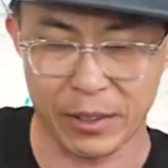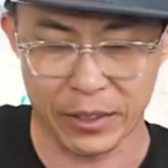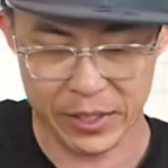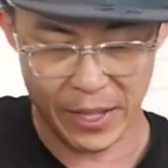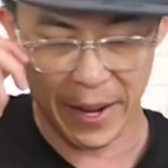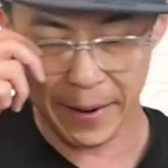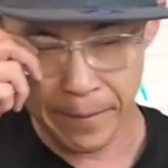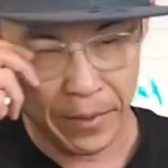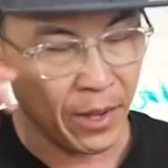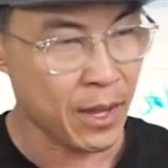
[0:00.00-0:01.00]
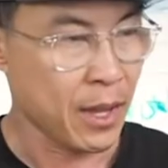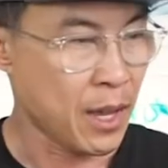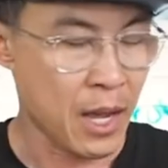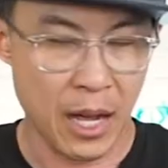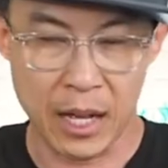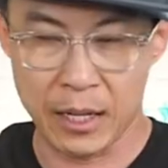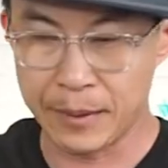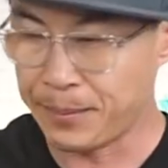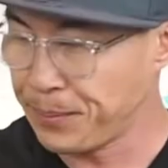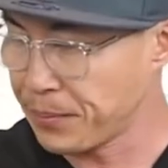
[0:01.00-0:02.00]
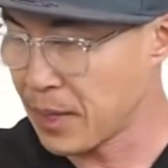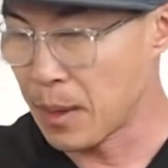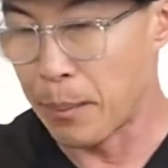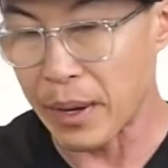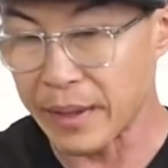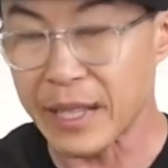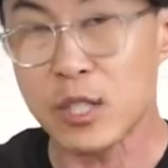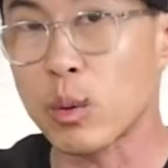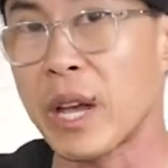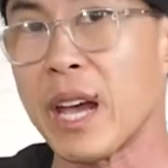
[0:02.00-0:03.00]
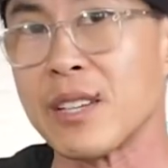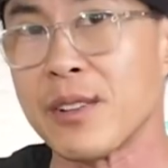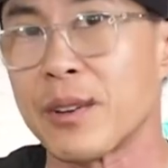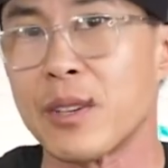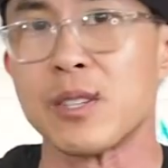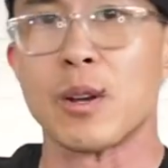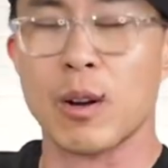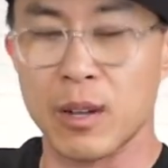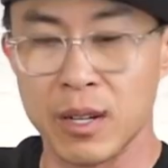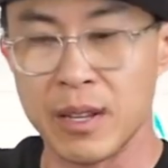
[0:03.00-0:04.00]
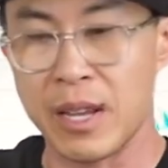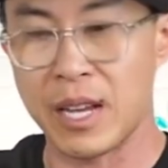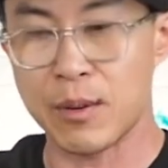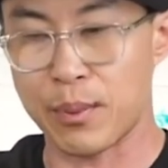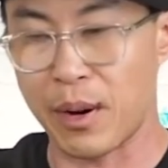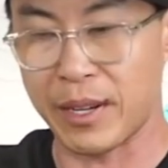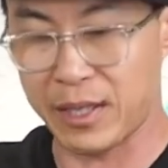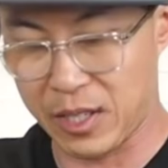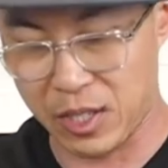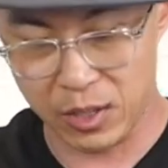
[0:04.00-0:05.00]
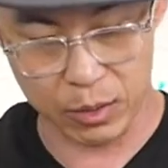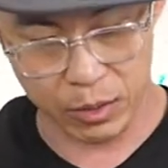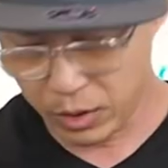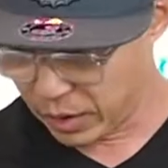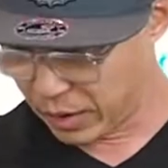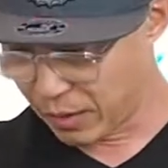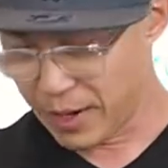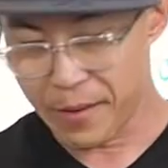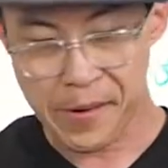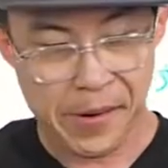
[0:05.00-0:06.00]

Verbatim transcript: It looks like. Mm -hmm. Um, but that's okay as long as their end product is still good, right?